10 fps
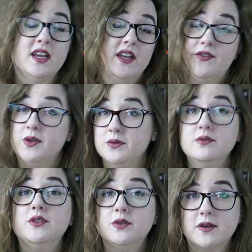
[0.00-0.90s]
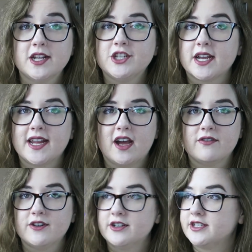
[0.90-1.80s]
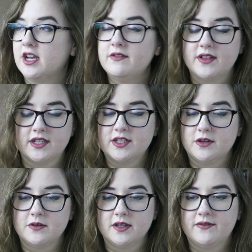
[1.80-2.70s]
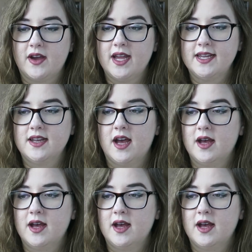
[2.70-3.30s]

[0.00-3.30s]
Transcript: If you do wanna check it out for yourself, that's totally fine.